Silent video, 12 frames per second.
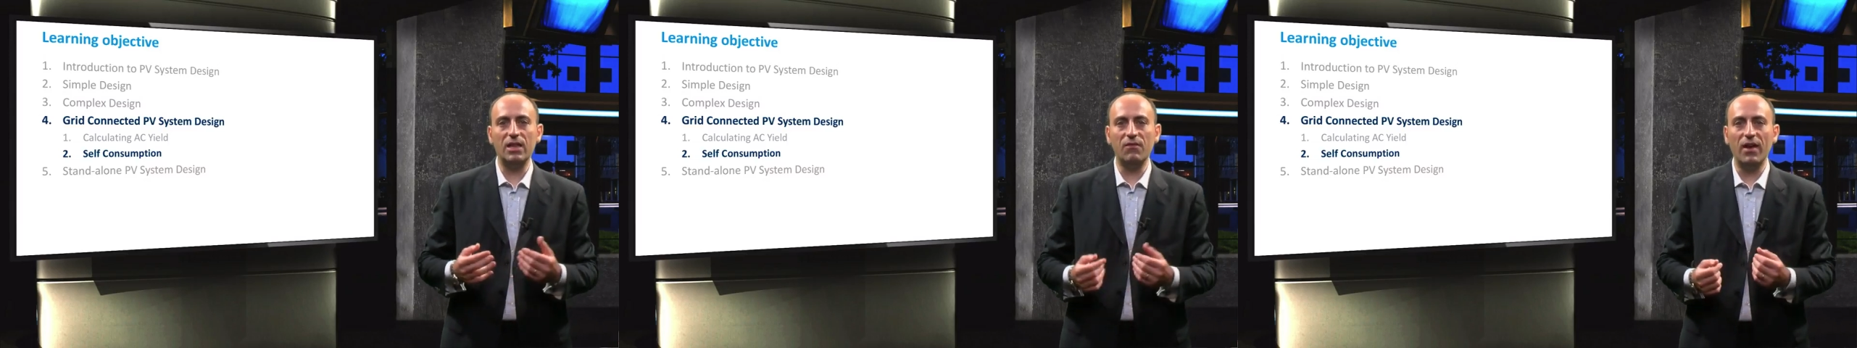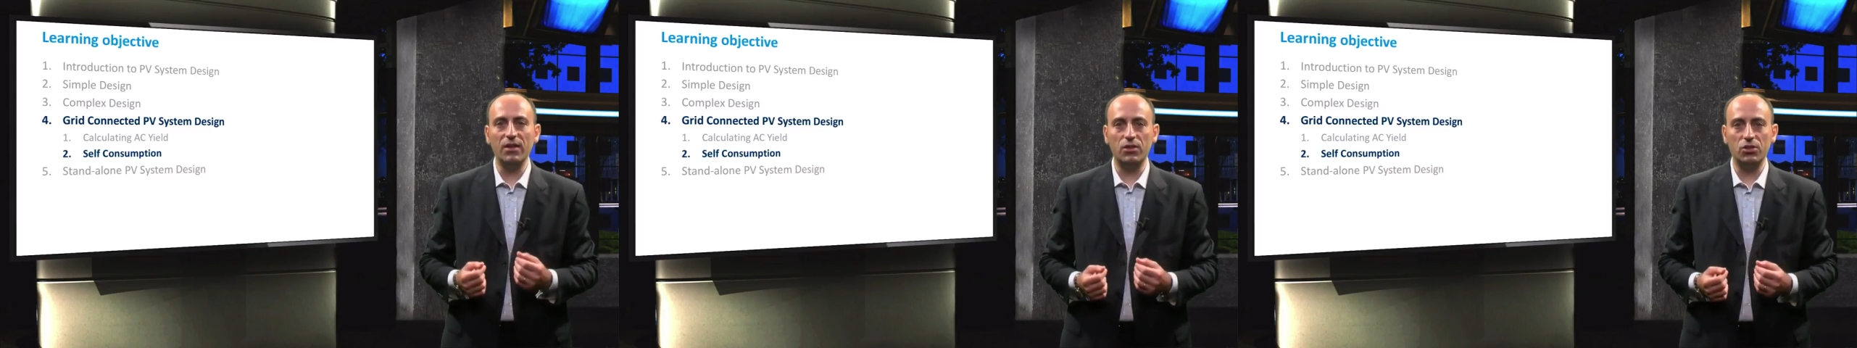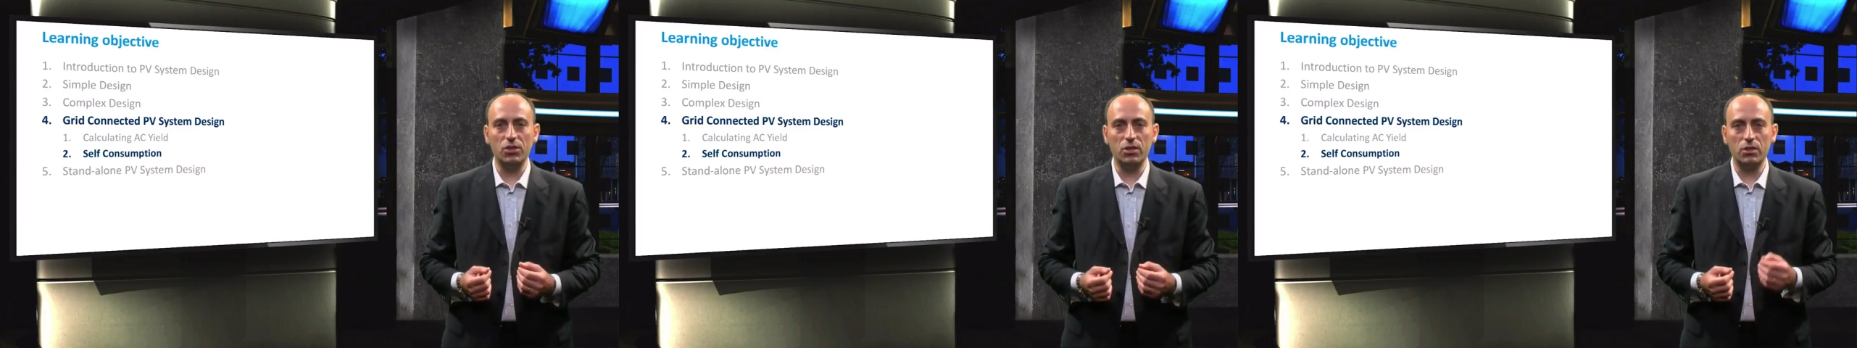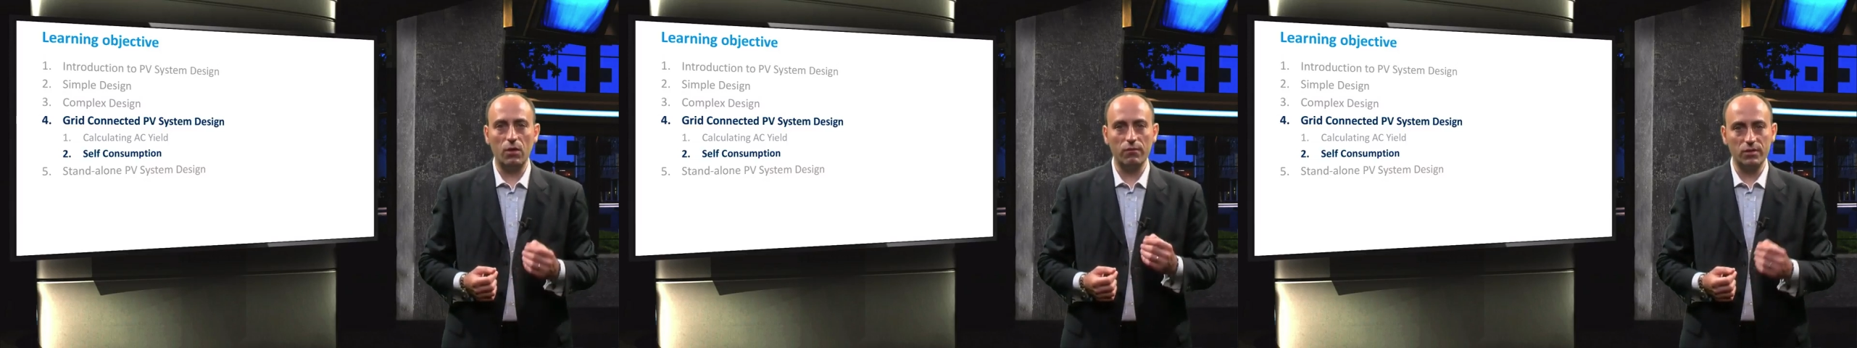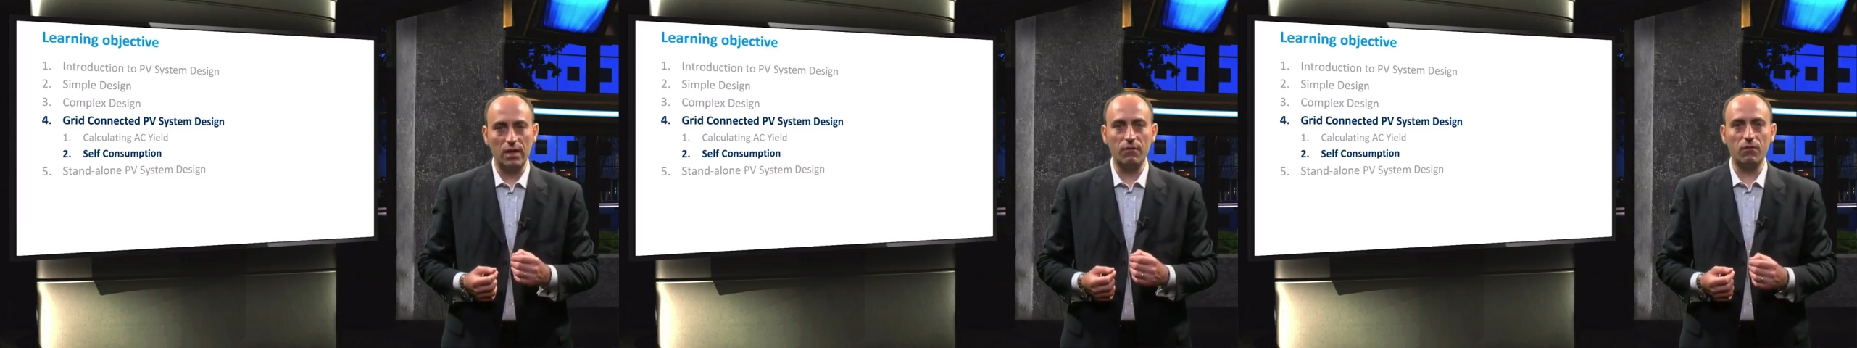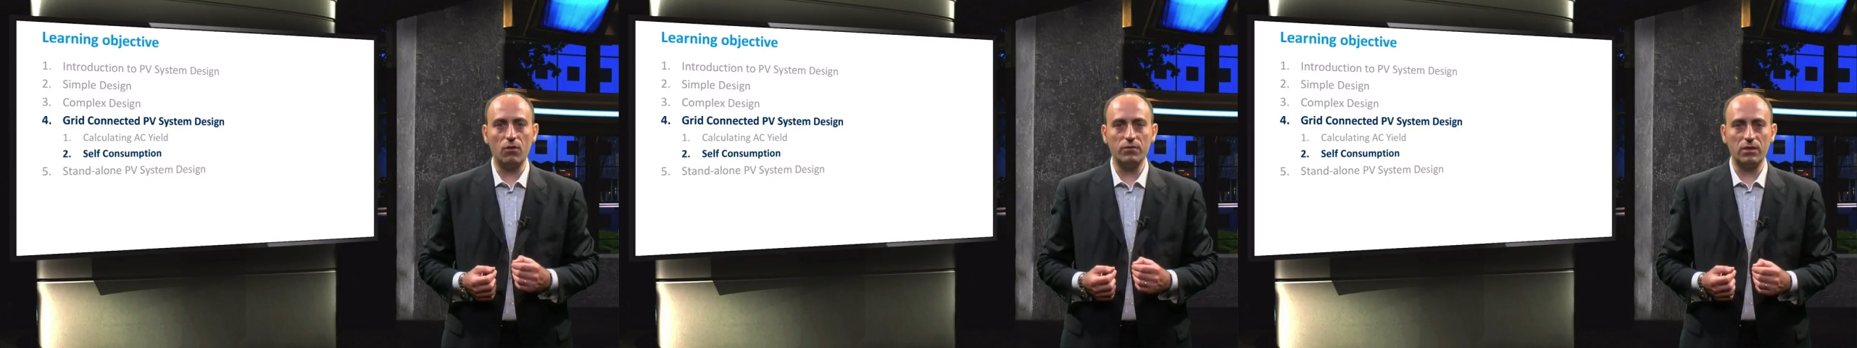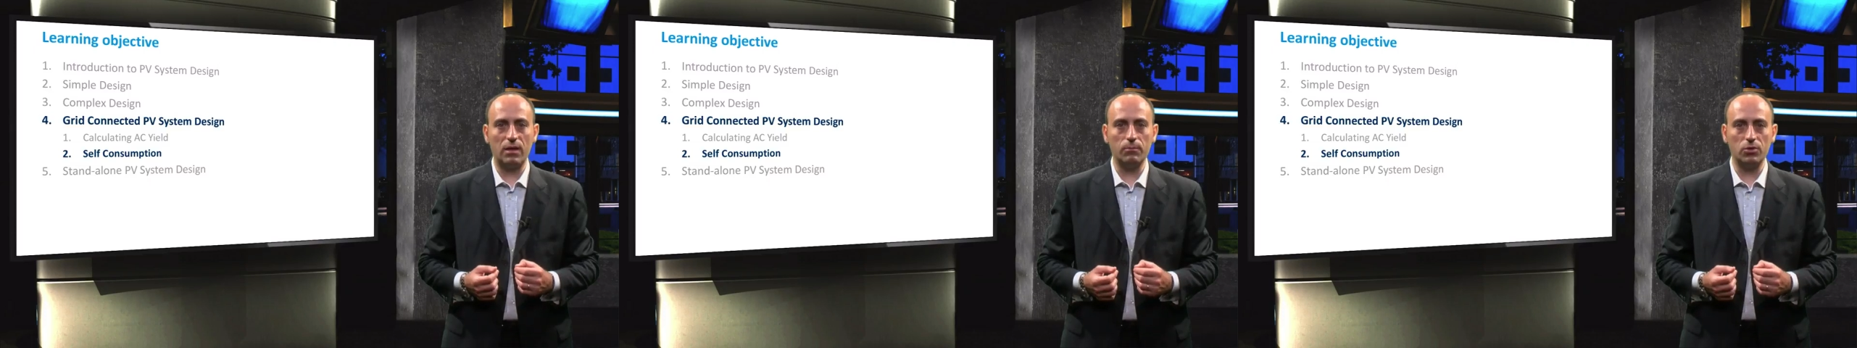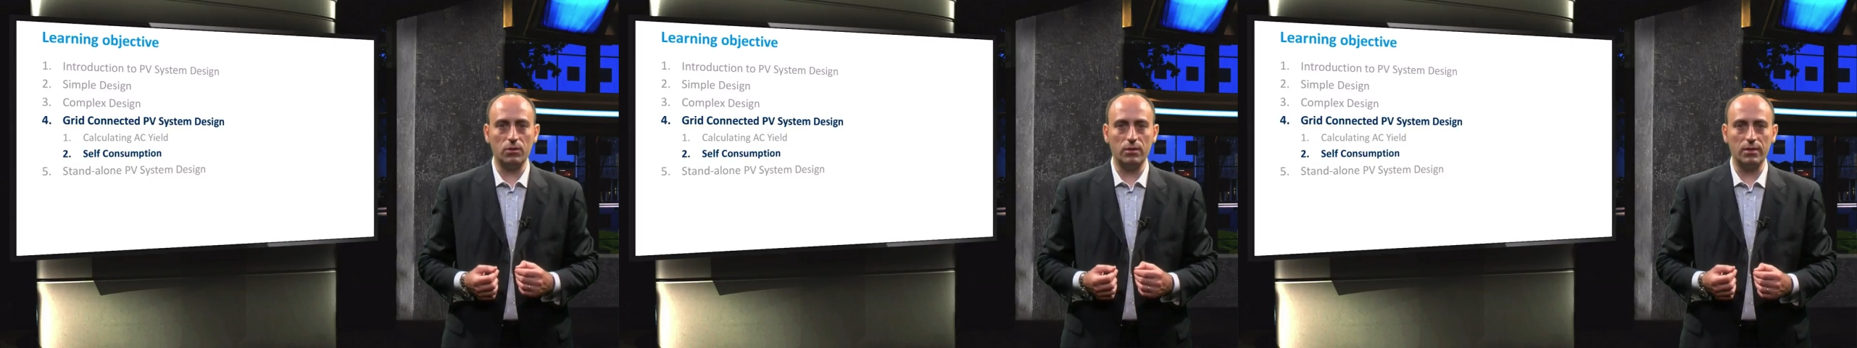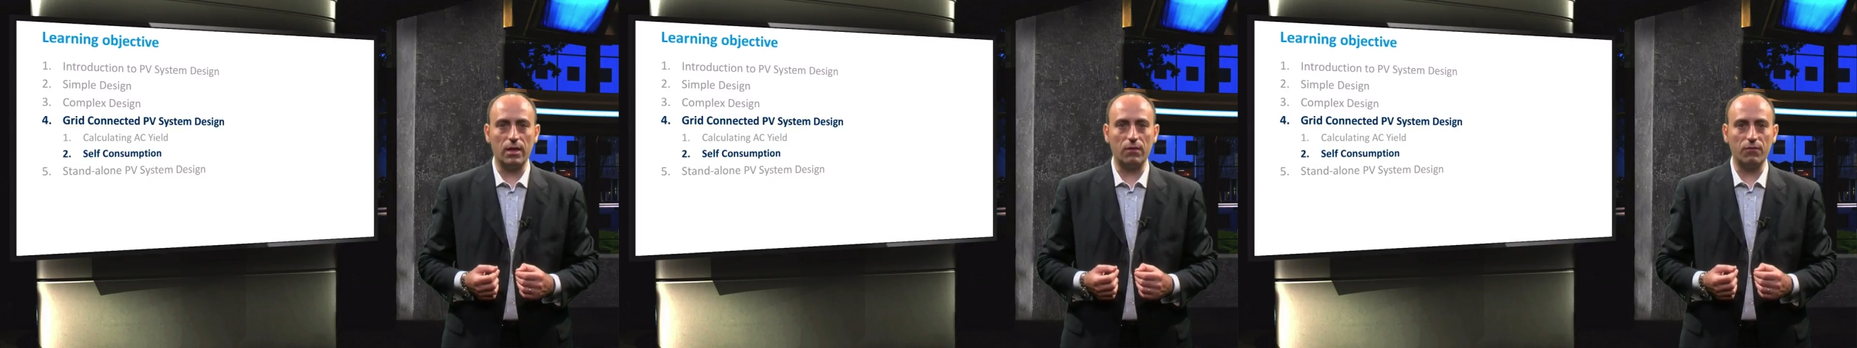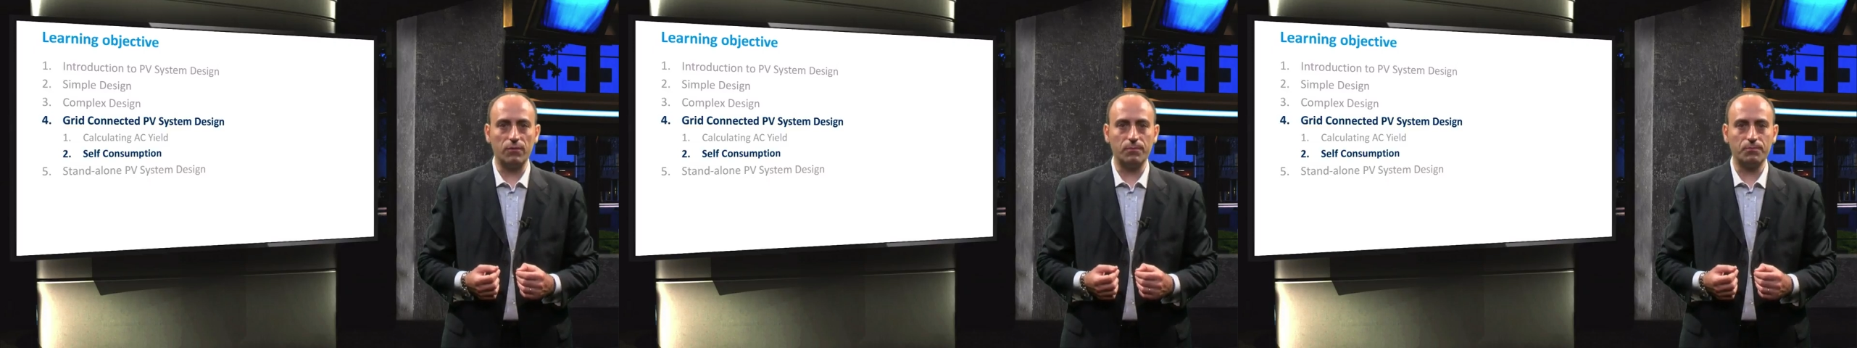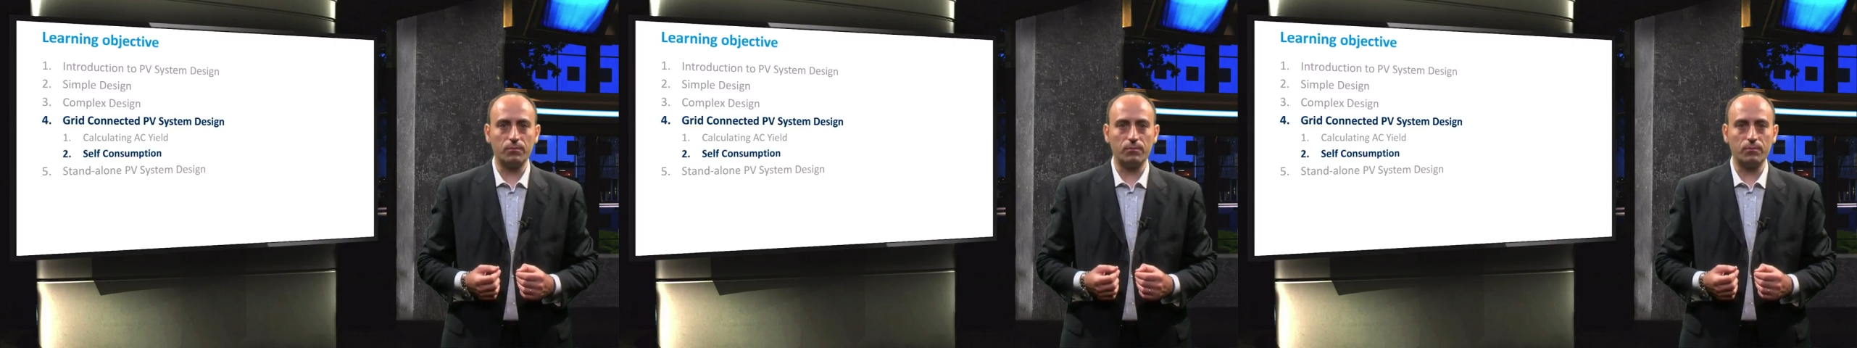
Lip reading: advantages of self-consumption itself.